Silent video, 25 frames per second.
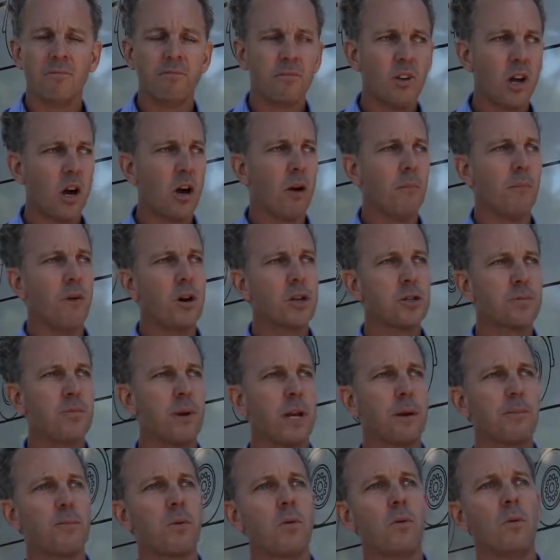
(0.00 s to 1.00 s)
No, most
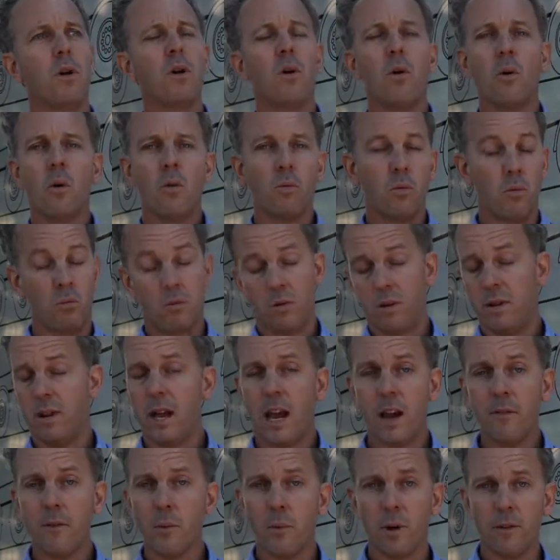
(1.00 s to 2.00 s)
people,
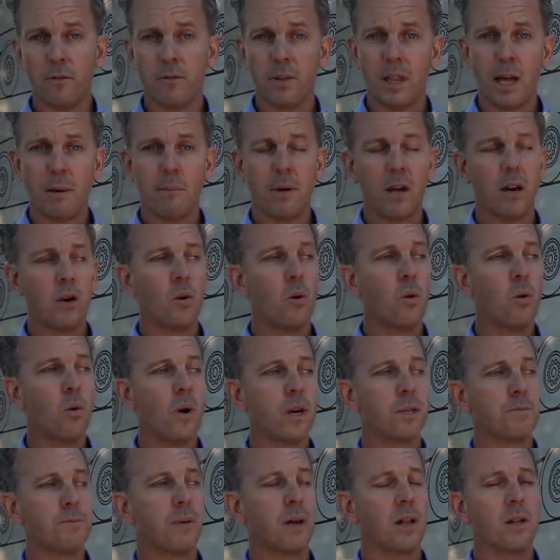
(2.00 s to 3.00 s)
everyone for that matter,
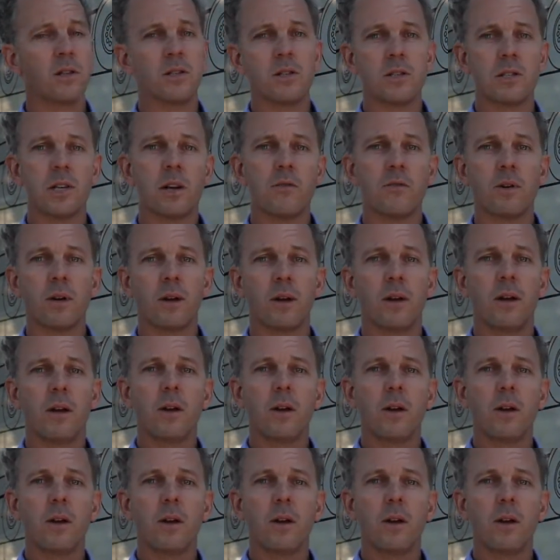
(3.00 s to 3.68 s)
always balances every